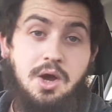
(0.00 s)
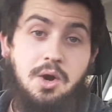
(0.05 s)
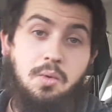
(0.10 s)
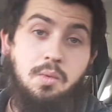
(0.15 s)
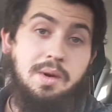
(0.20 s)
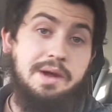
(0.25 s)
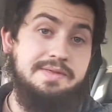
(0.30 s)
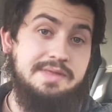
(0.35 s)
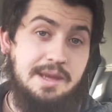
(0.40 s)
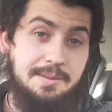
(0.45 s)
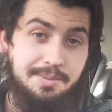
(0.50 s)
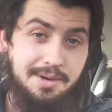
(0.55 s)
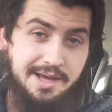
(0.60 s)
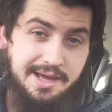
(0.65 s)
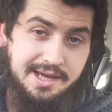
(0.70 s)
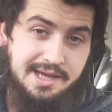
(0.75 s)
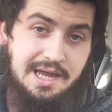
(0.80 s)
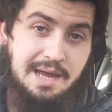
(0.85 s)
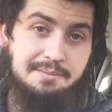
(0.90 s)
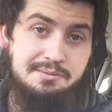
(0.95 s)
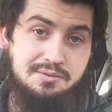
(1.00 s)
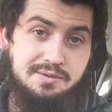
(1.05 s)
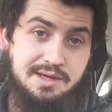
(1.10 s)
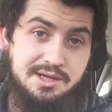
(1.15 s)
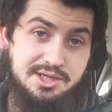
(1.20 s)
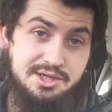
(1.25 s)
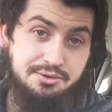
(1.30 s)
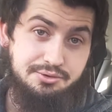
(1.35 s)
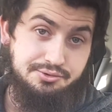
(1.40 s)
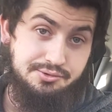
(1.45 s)
when they're playing games with
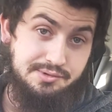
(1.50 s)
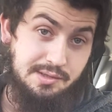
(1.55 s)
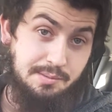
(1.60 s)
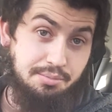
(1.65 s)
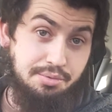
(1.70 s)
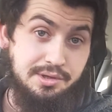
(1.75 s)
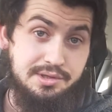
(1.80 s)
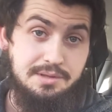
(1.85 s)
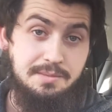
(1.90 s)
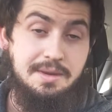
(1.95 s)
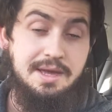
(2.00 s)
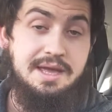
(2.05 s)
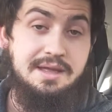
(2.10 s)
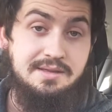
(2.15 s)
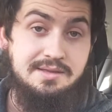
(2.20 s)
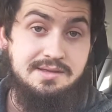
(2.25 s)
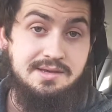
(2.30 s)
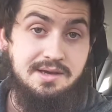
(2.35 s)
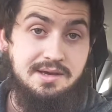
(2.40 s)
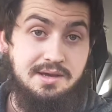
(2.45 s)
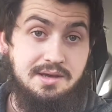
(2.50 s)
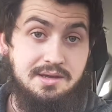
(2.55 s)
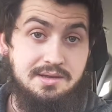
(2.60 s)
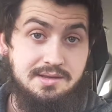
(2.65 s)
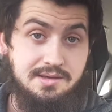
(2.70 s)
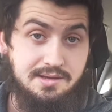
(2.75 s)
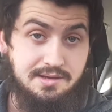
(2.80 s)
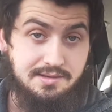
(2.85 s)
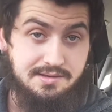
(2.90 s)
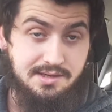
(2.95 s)
their children to bring them
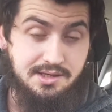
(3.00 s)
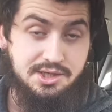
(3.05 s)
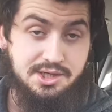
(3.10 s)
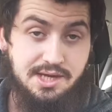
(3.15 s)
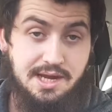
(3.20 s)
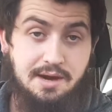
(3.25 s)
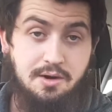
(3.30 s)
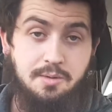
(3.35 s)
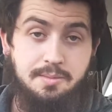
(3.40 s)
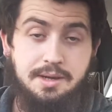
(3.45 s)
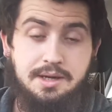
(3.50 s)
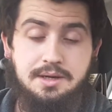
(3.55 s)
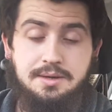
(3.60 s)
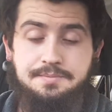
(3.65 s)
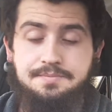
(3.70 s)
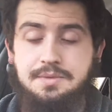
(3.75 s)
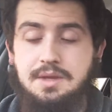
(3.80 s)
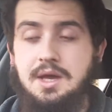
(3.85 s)
into teaching Arabic.